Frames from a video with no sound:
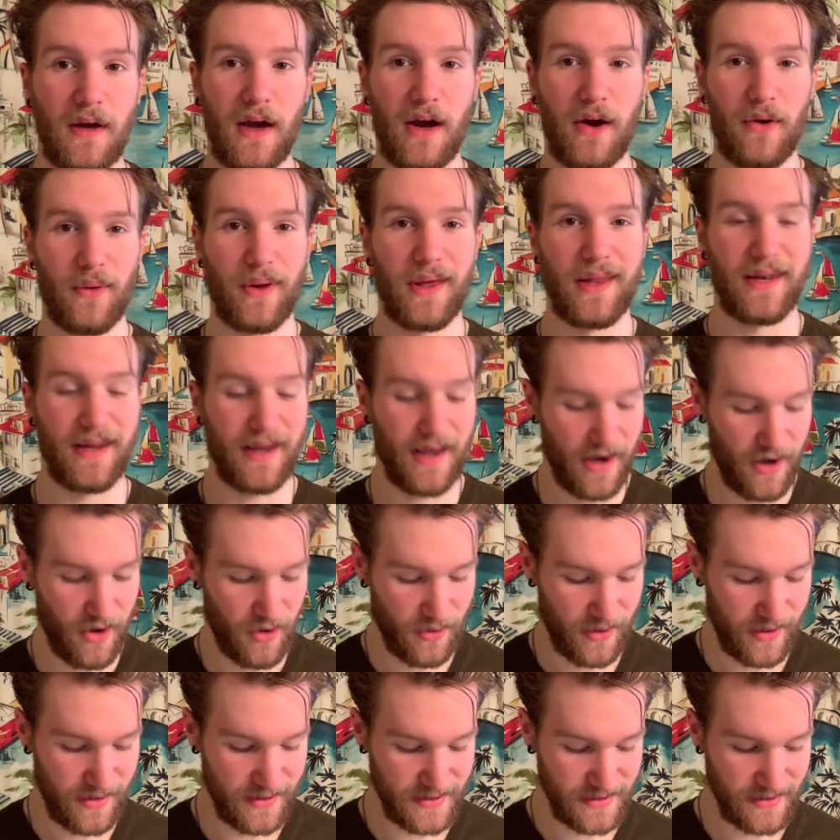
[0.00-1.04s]
Alrighty, hair
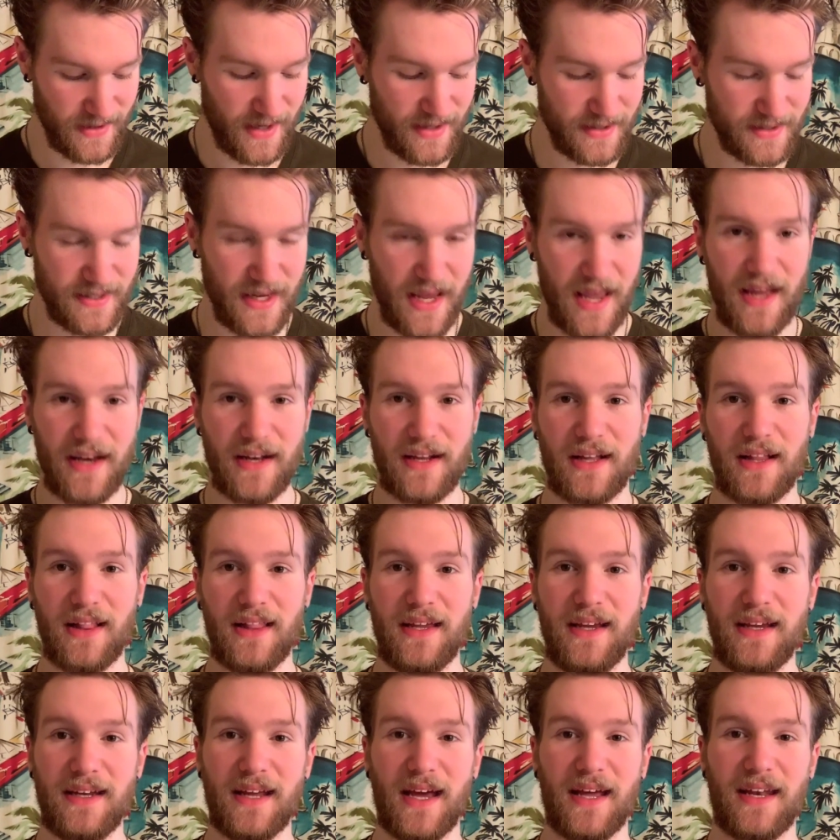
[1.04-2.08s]
is nice and
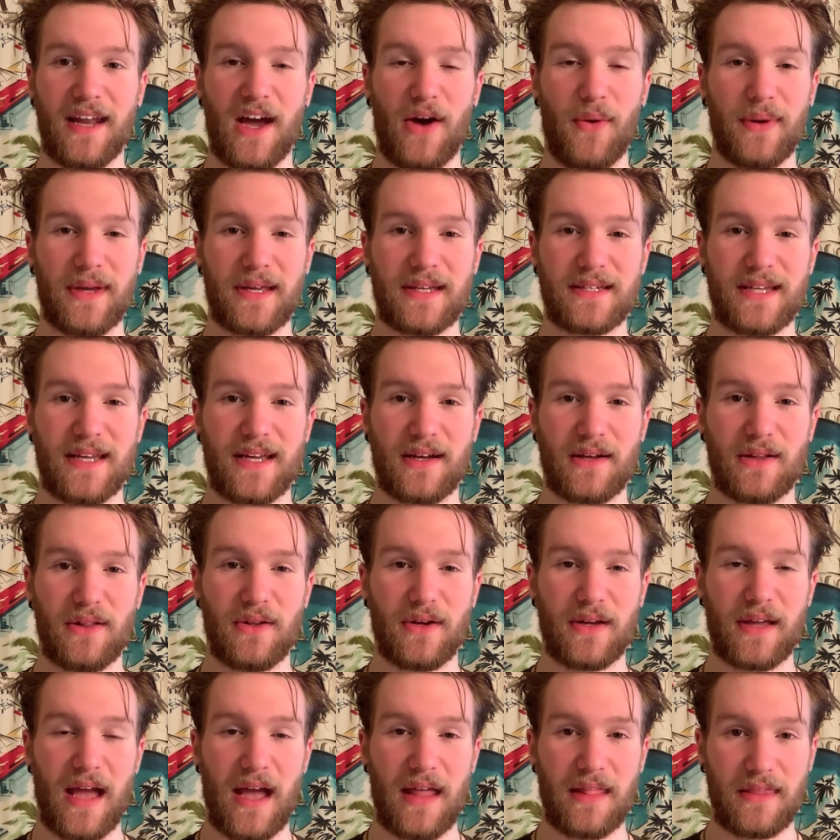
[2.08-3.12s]
clean, and now we can take a
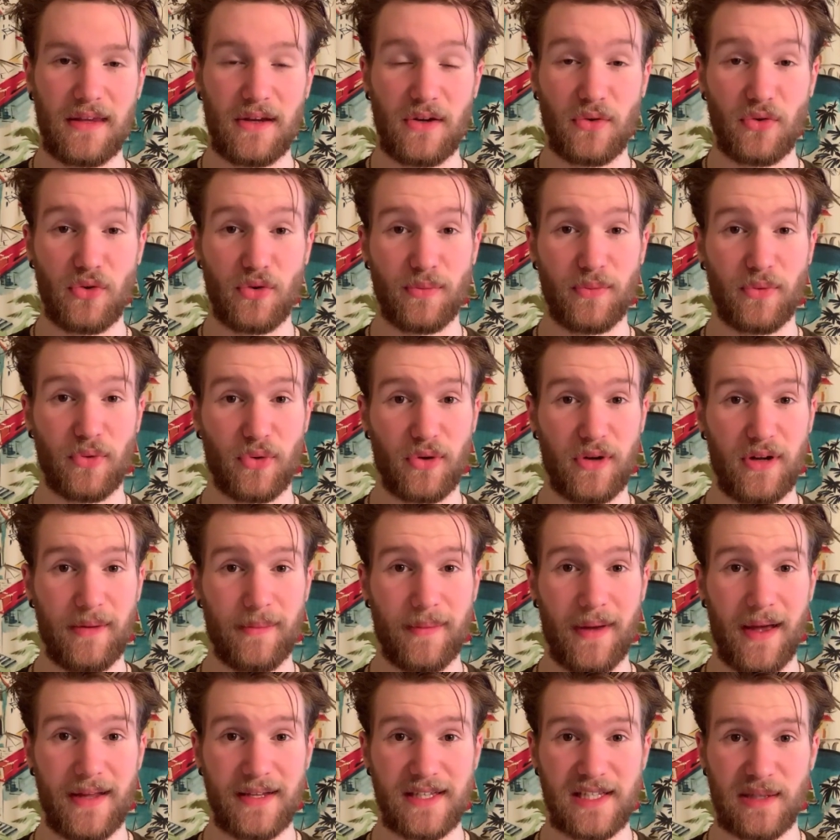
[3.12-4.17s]
look at the Groom
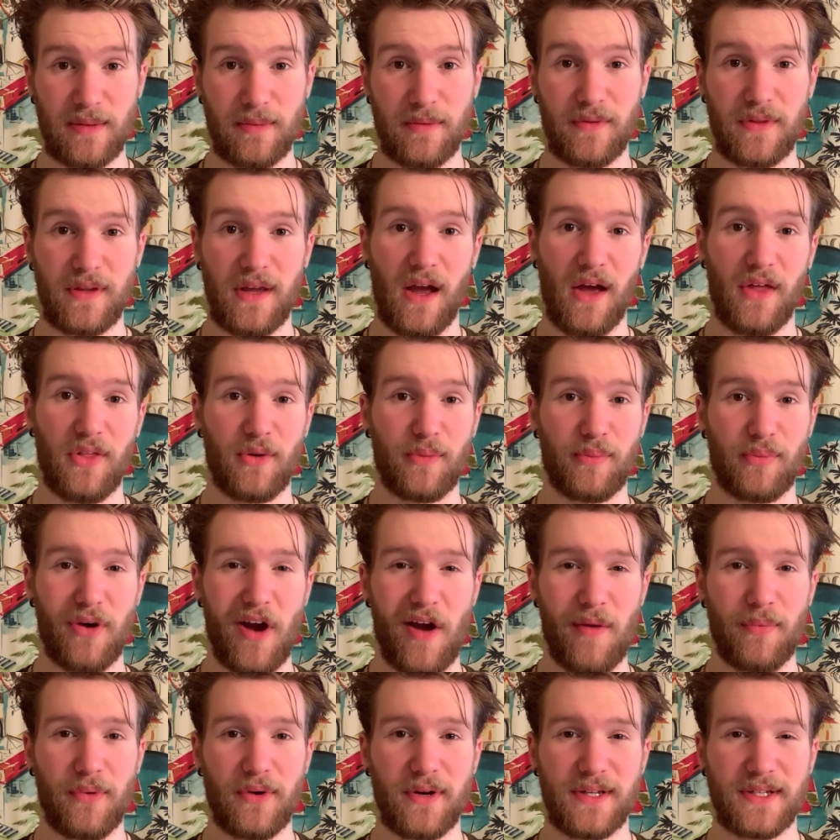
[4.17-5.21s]
Cream and some of the other
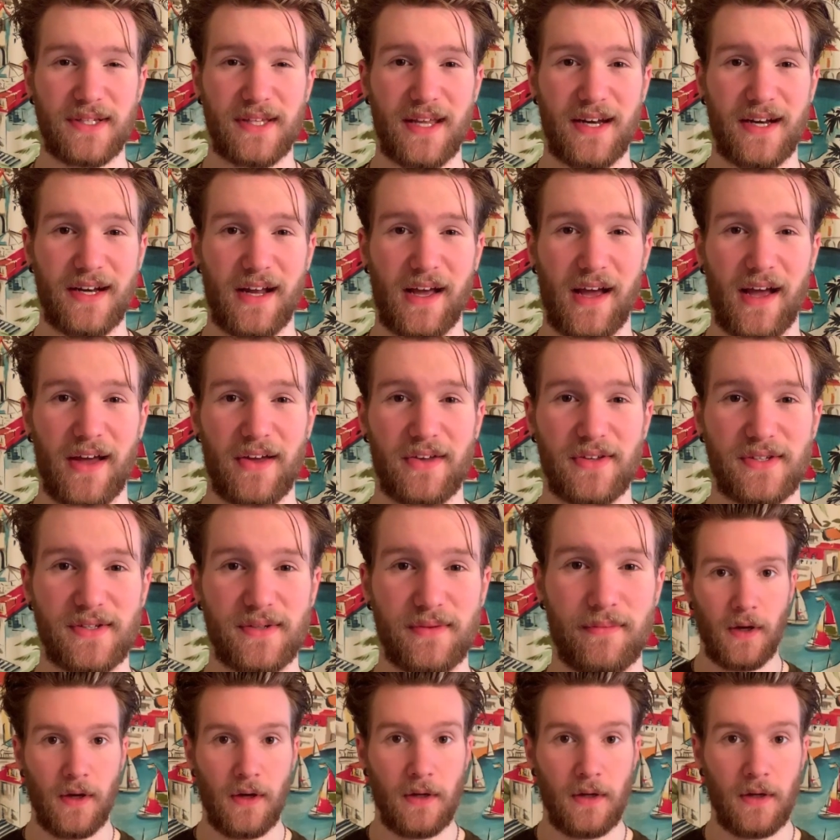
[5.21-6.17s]
properties that it has.